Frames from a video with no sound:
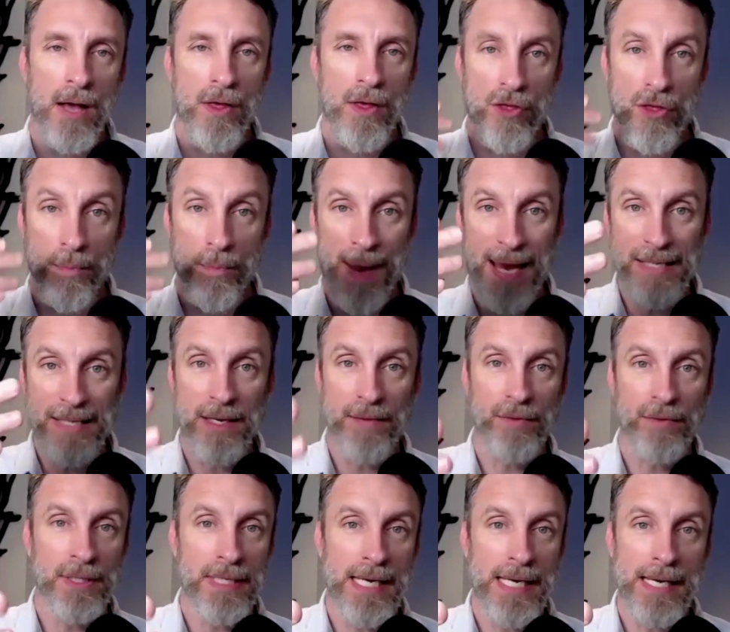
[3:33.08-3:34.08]
The base level
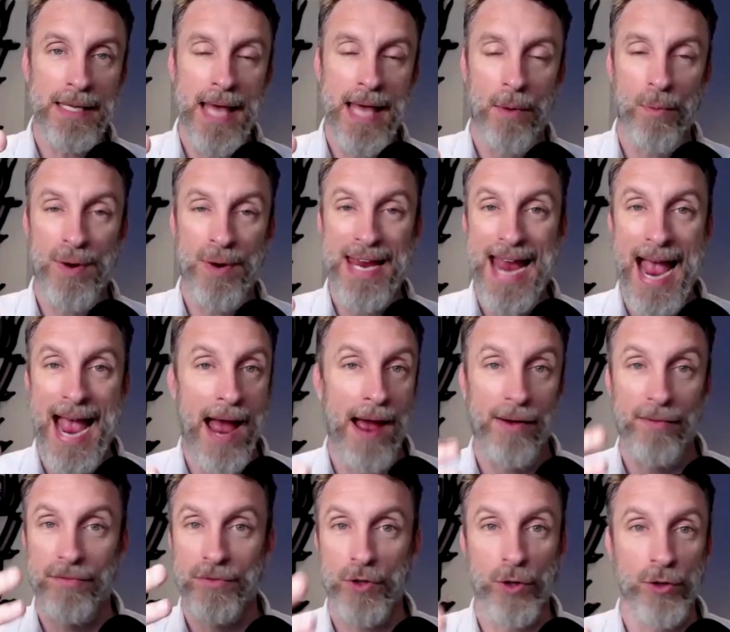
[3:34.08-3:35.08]
need that we
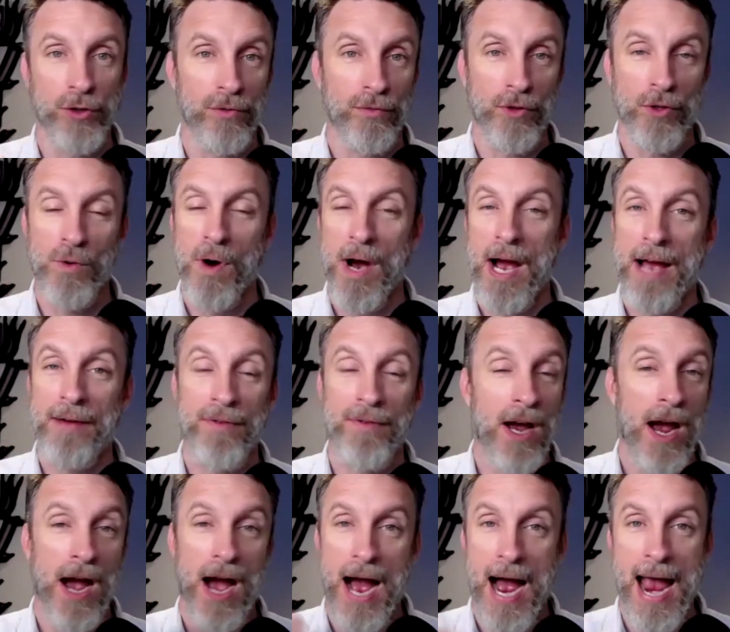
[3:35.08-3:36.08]
have, Joseph, you have,
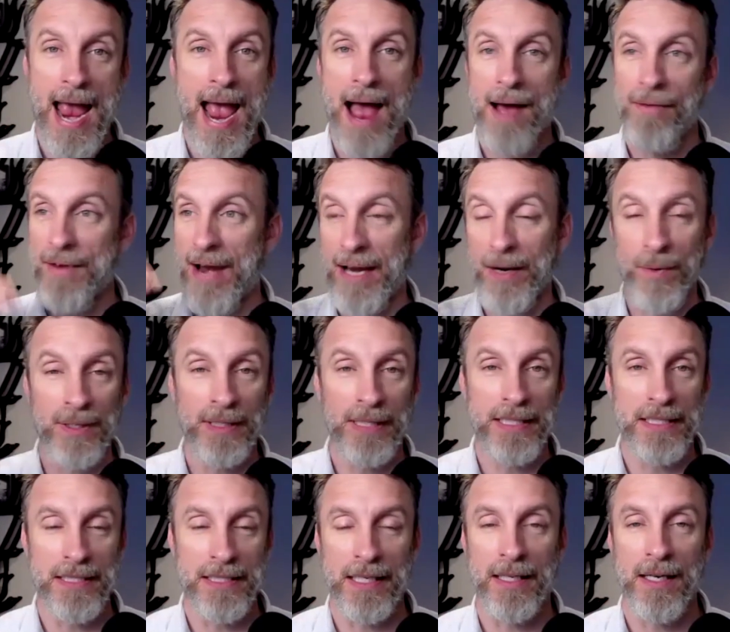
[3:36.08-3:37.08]
I have, anyone
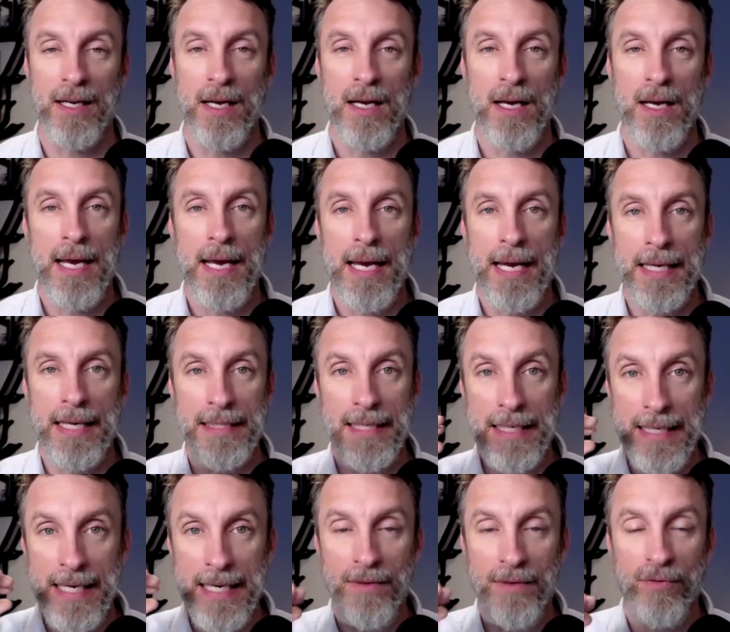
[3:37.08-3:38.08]
listening, is the
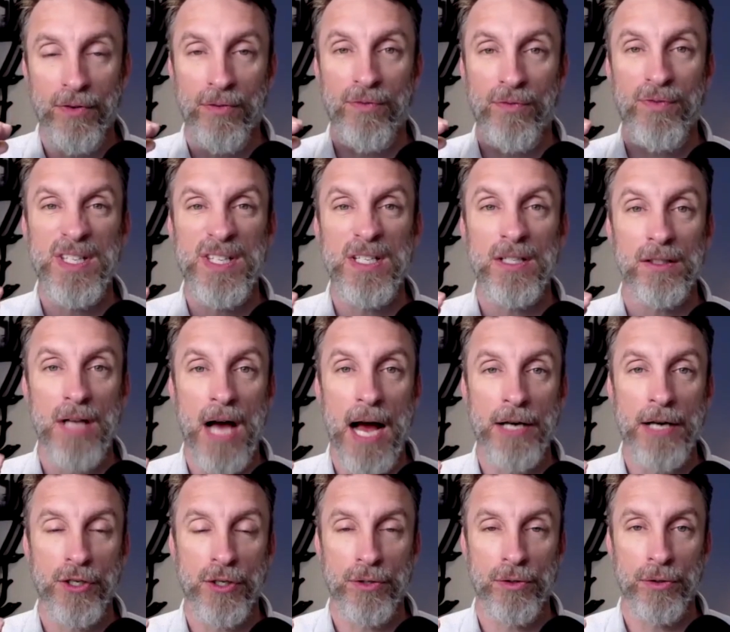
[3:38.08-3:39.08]
need for
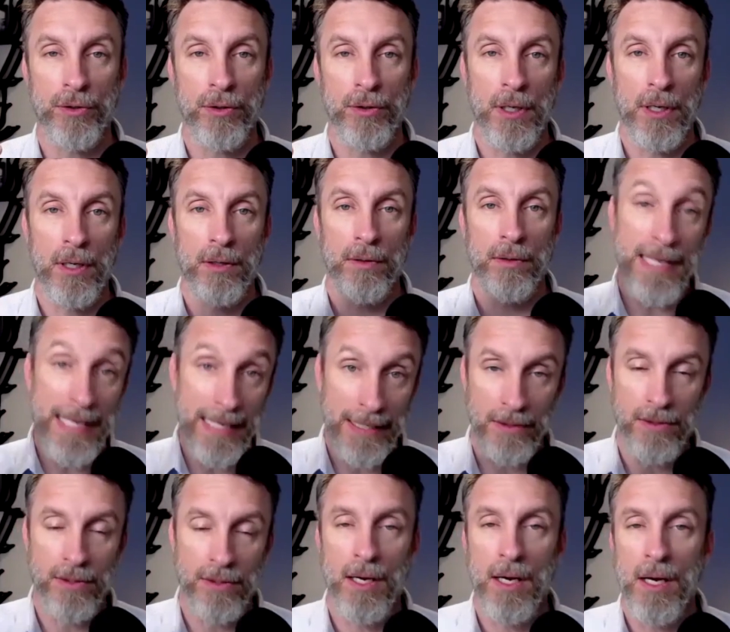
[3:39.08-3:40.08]
physiological
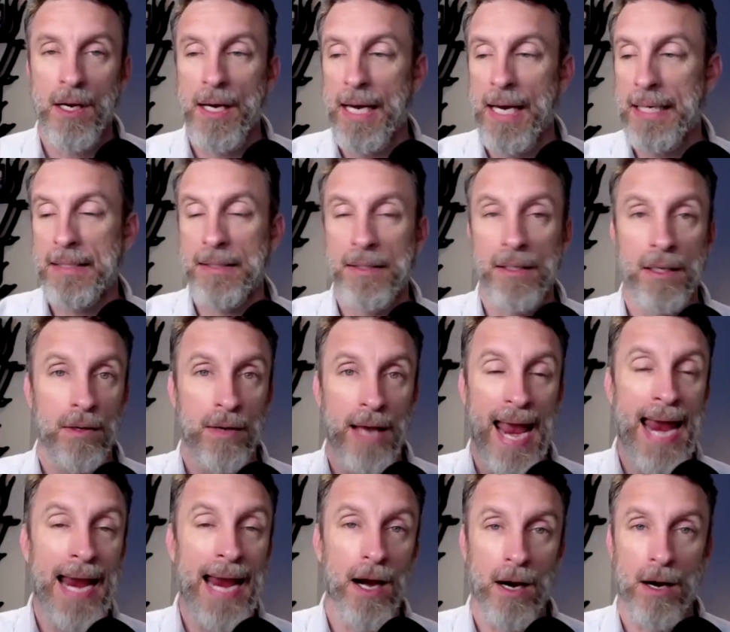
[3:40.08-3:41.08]
needs. It's
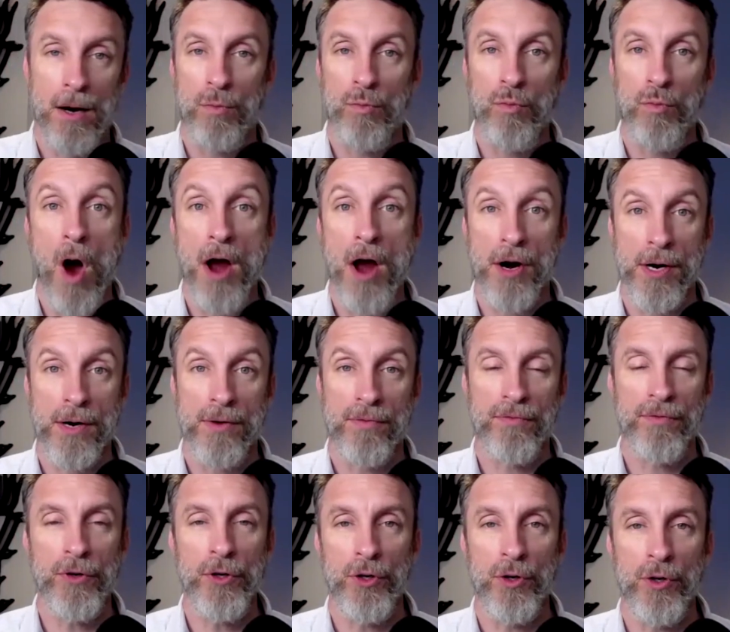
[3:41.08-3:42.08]
air, water,
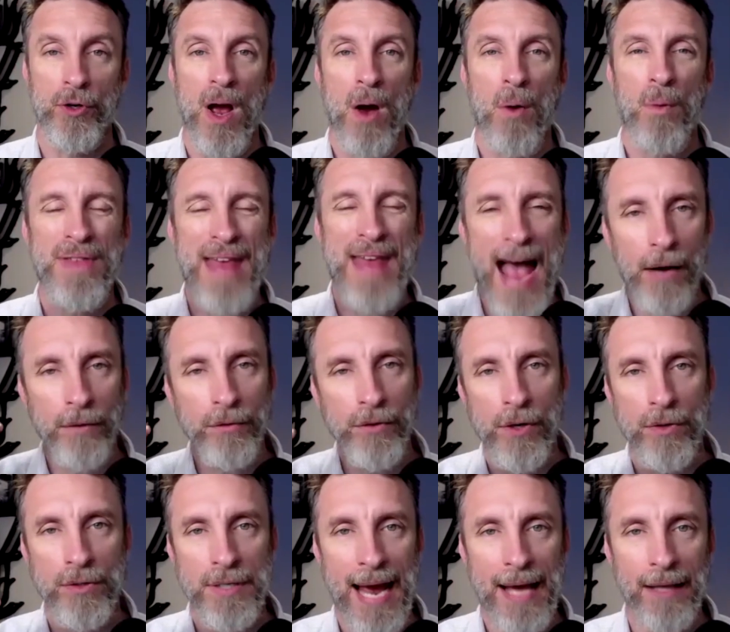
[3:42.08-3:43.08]
food. Without
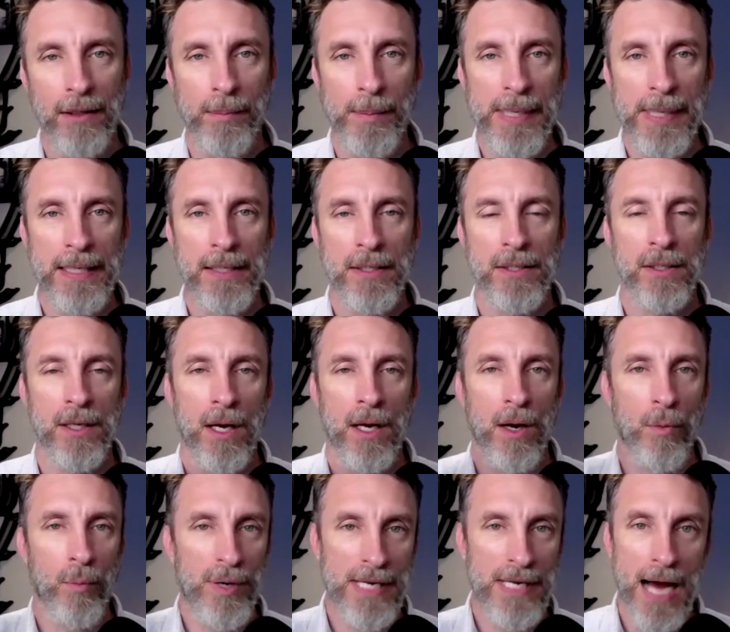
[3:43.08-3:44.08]
those elements,
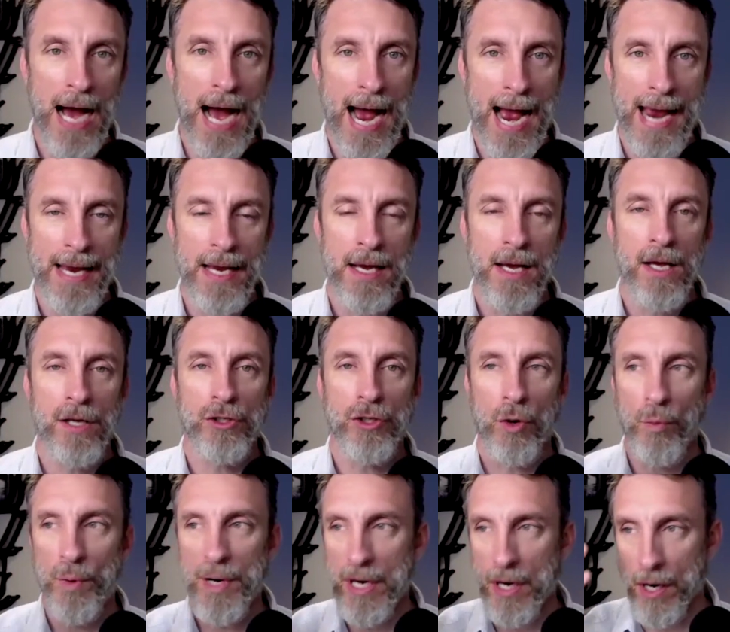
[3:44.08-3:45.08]
we die. So
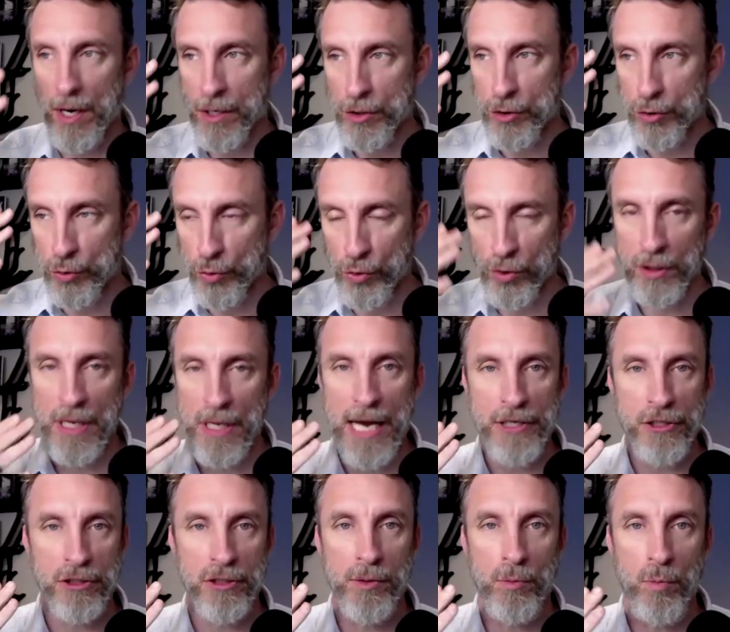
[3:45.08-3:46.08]
we are
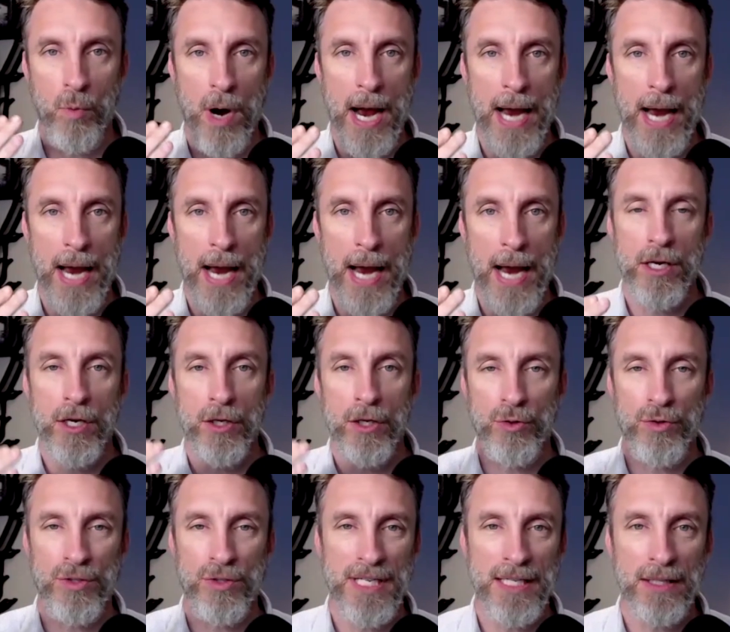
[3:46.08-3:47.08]
neurologically wired to
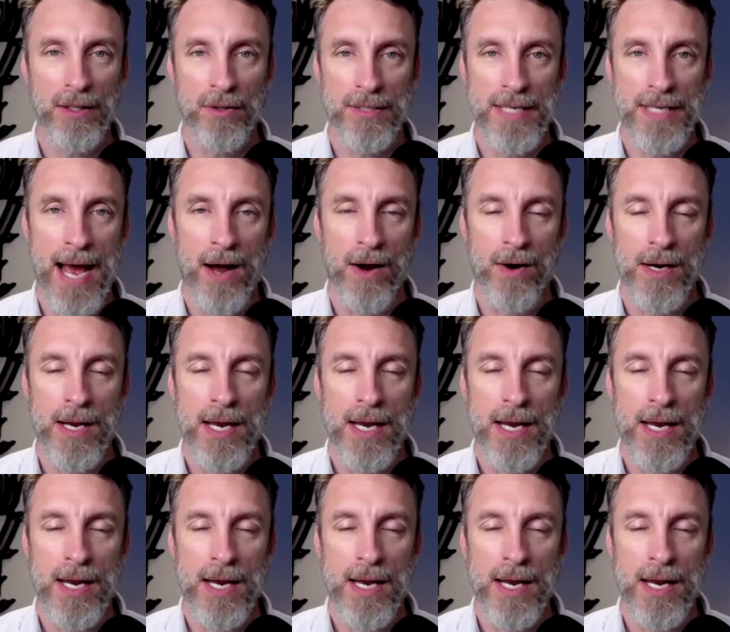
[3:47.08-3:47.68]
seek those out.